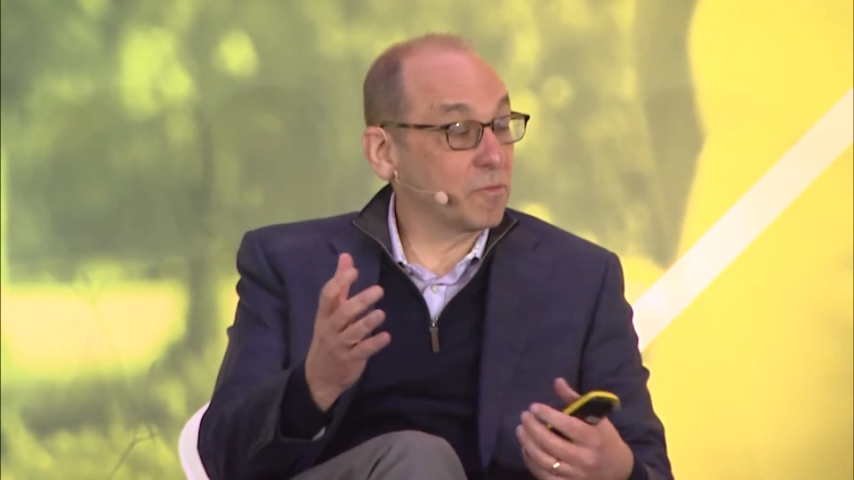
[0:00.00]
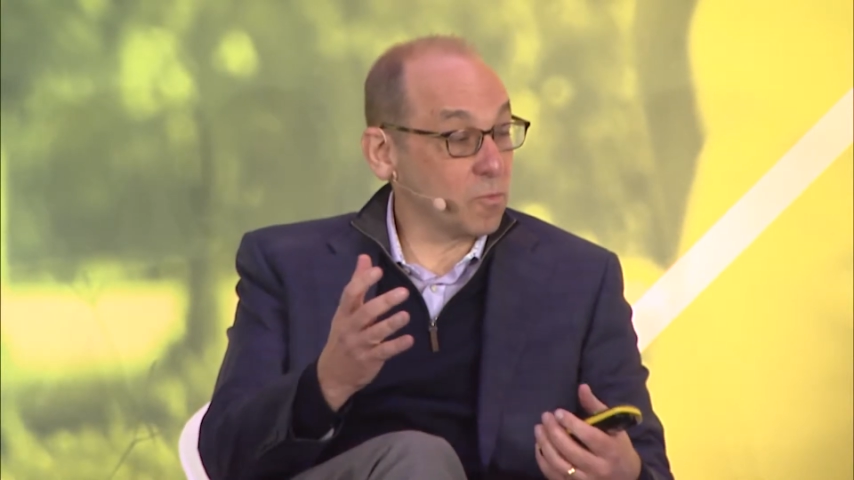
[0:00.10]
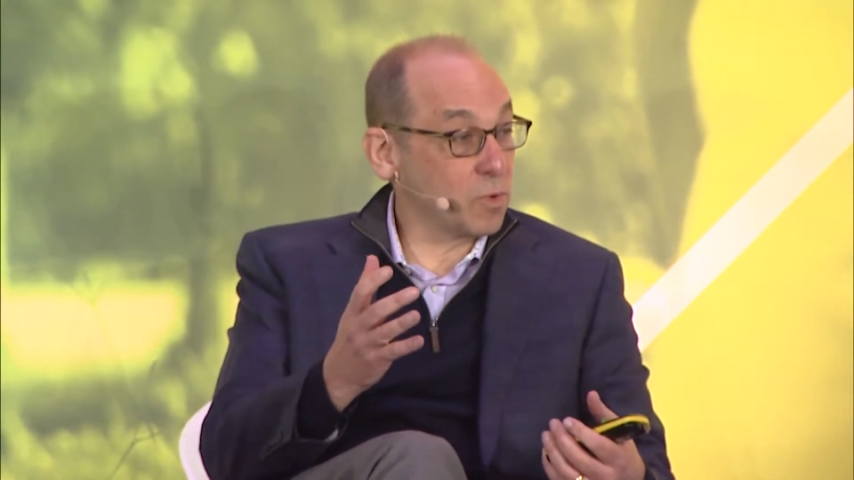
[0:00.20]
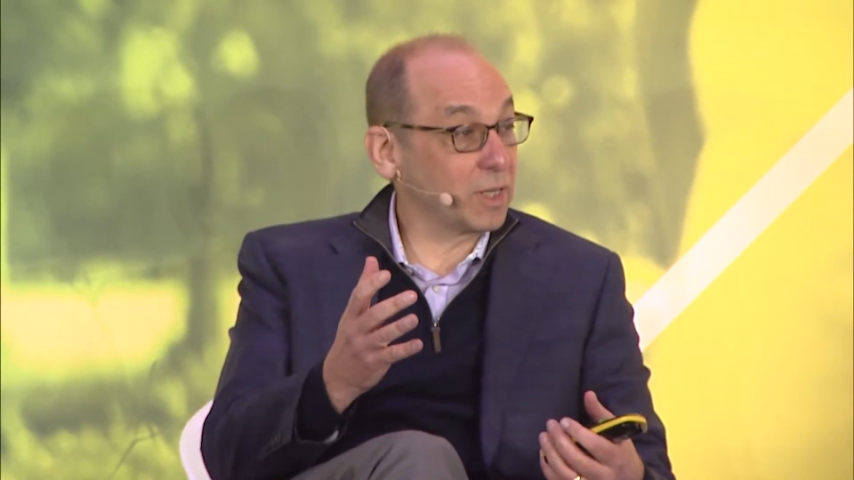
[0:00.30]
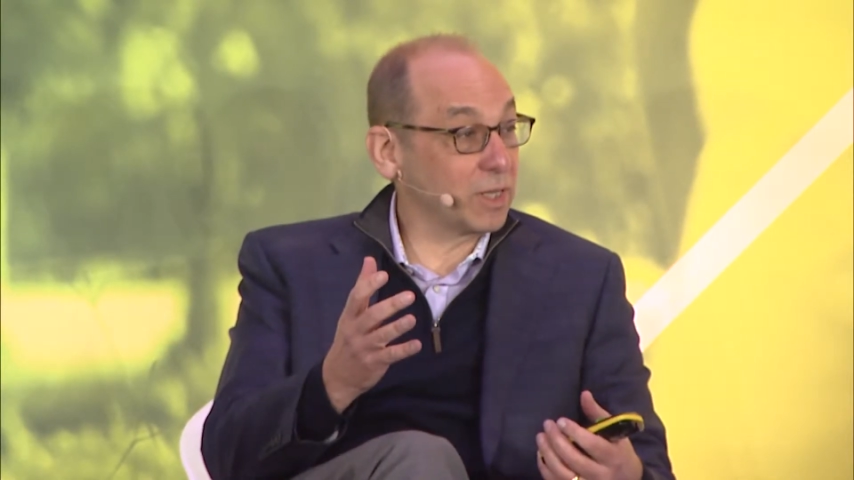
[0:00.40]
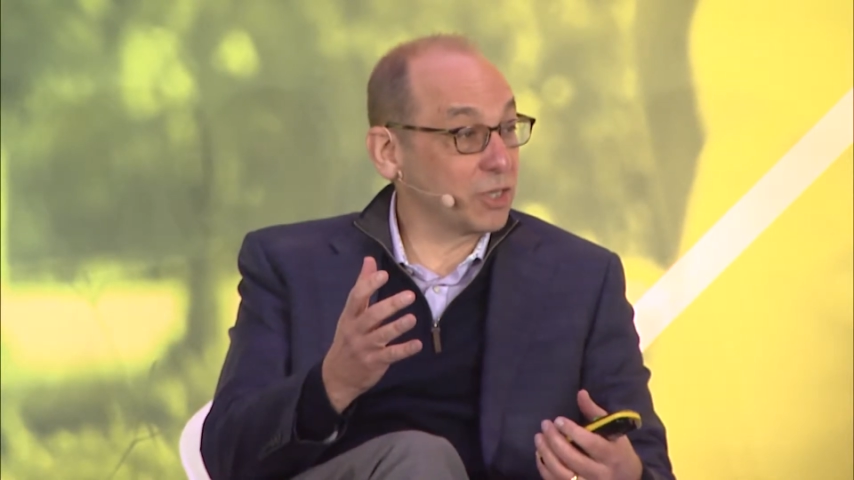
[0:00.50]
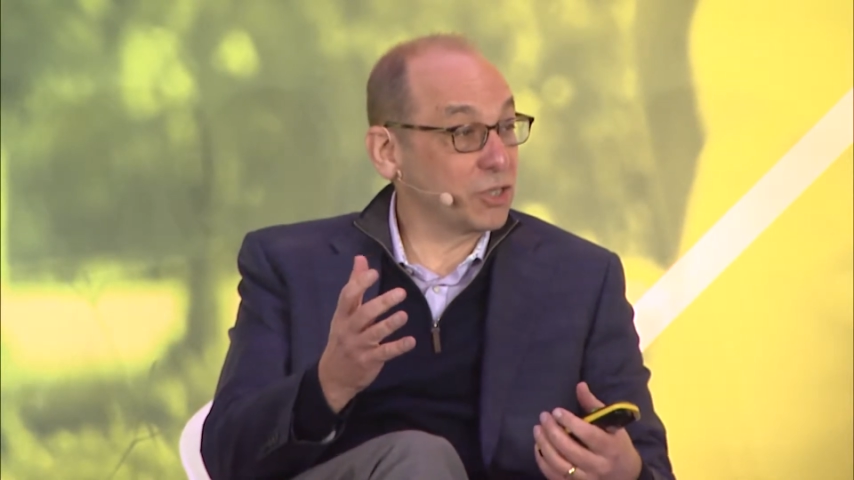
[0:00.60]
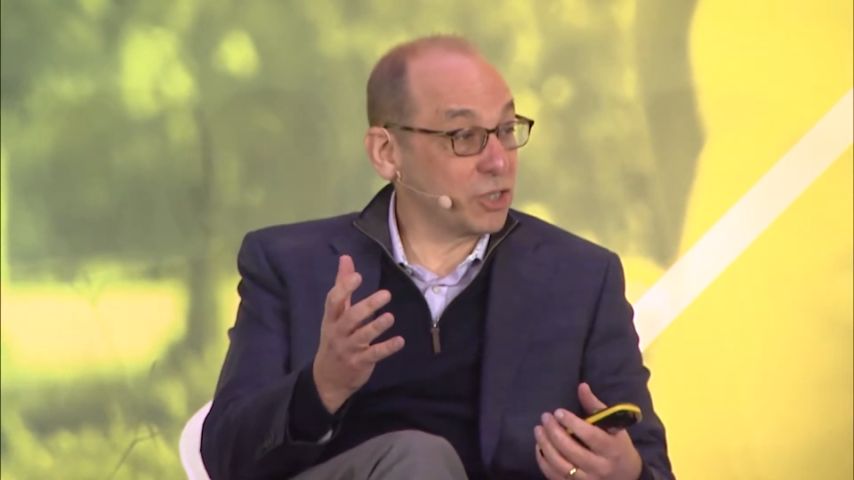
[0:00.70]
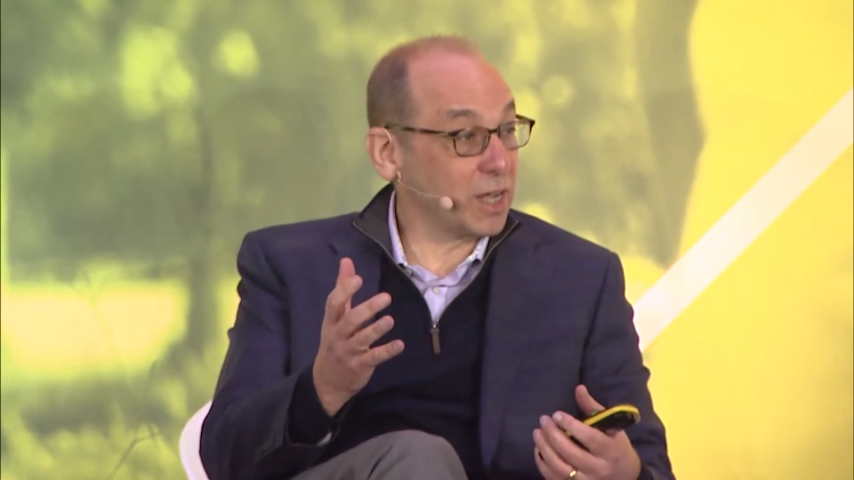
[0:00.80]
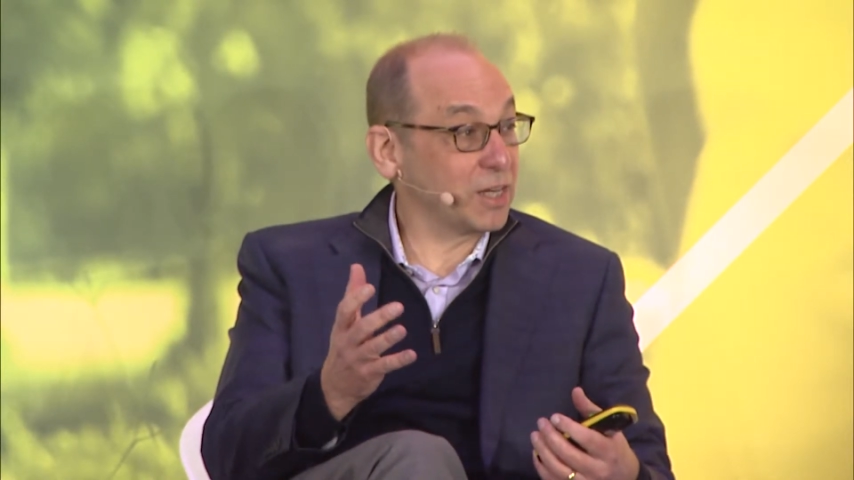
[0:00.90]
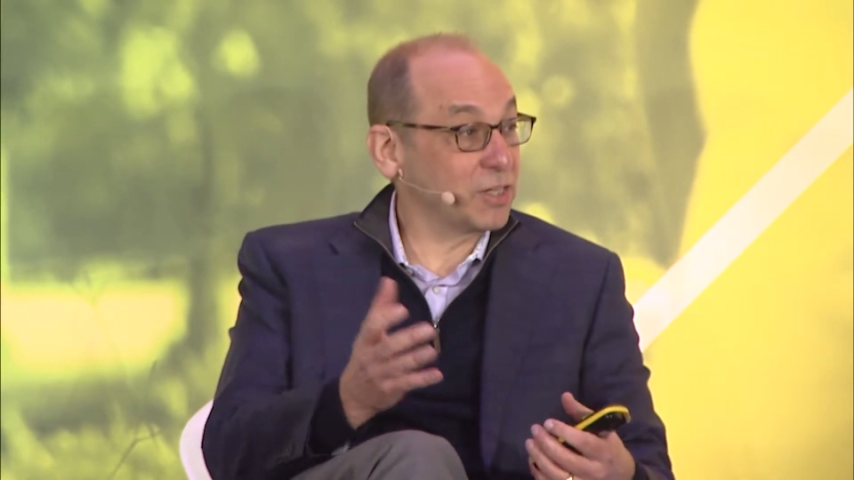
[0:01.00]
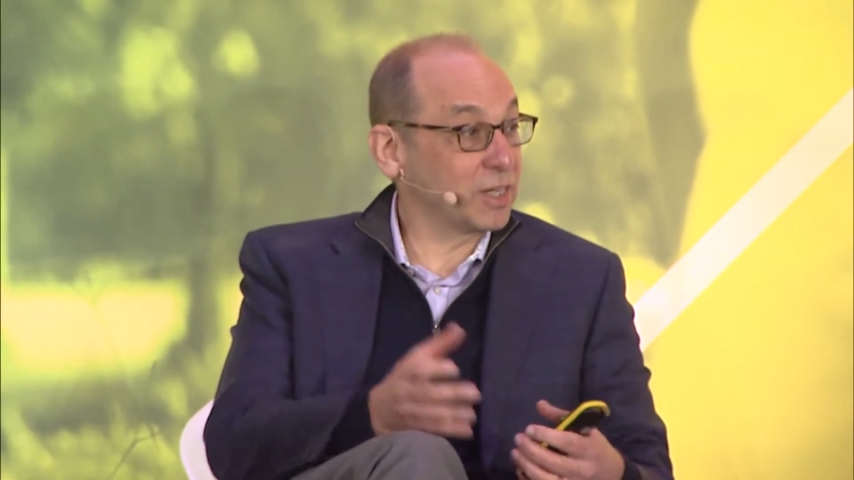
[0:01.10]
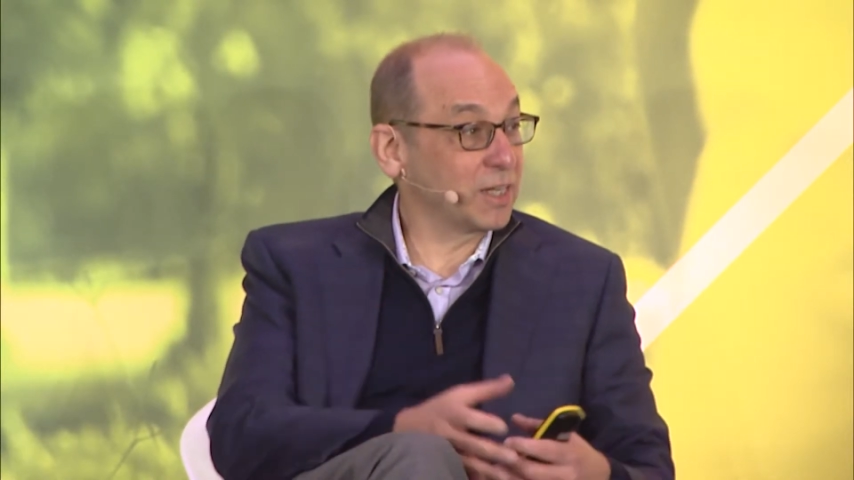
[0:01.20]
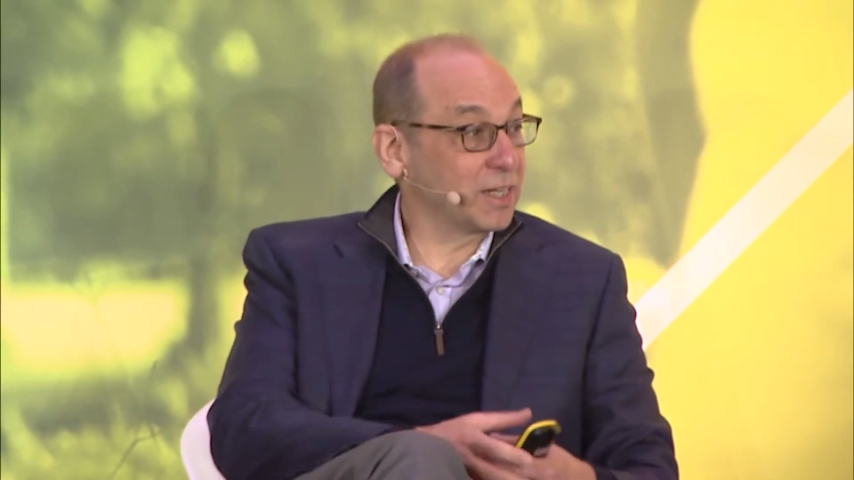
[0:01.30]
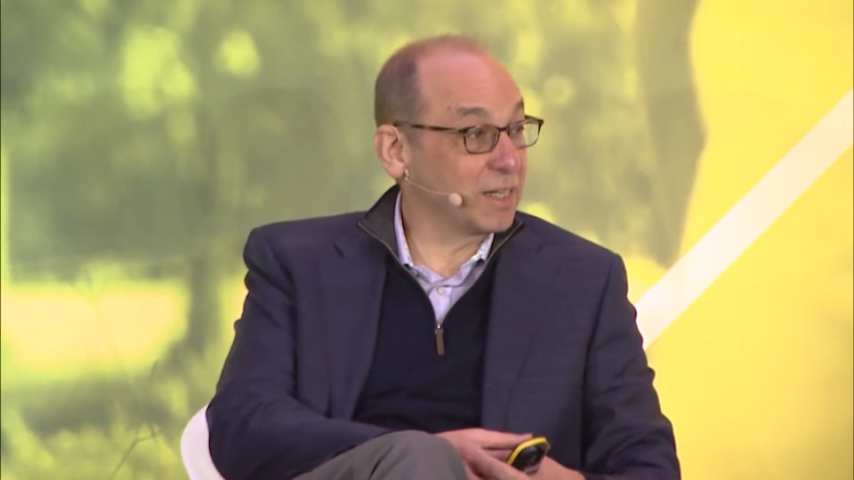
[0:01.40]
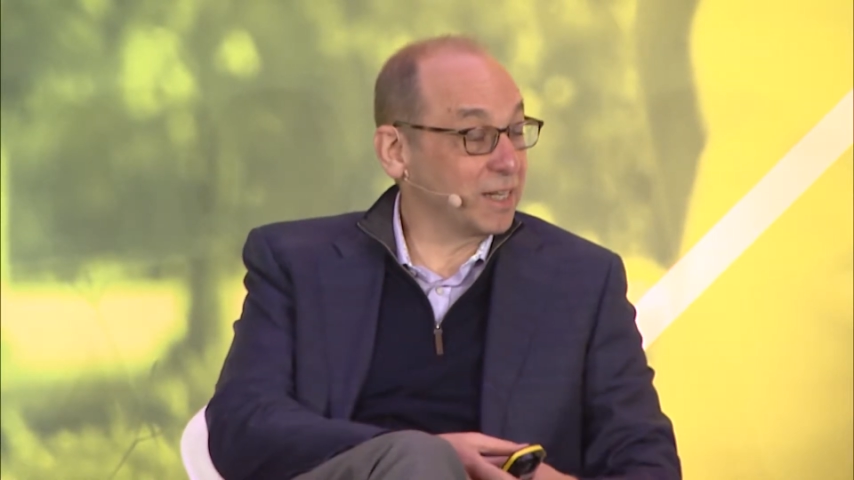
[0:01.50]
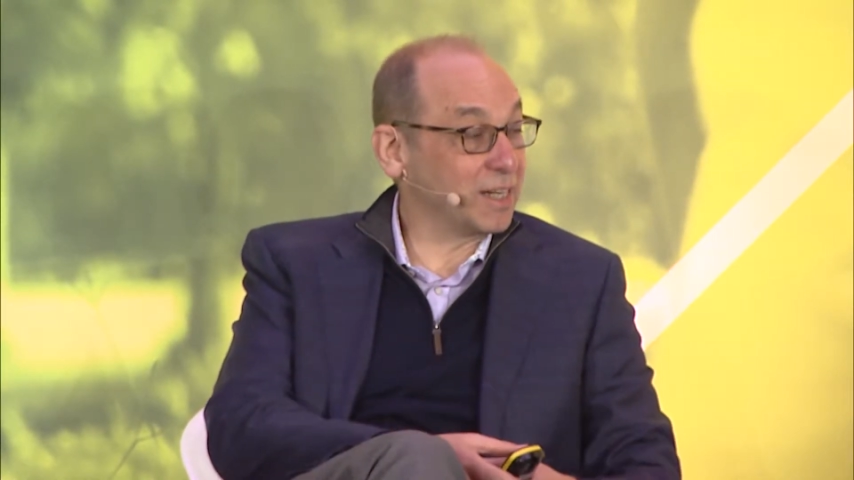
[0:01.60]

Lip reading: really changing